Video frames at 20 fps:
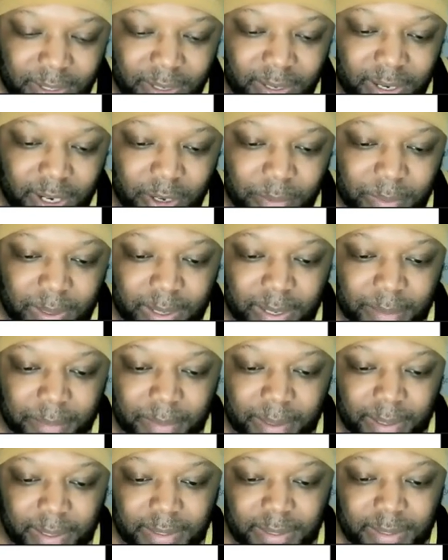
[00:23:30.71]
it's going to open
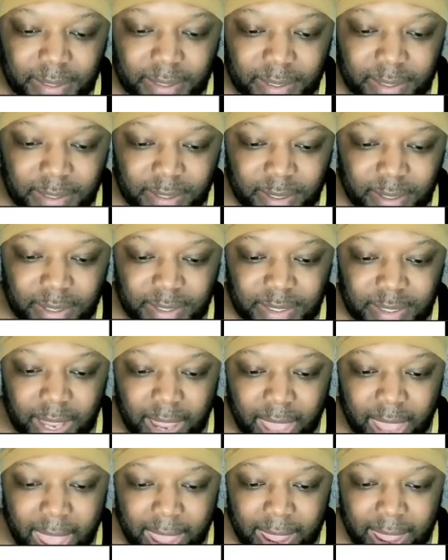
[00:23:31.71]
up this and it's going to say,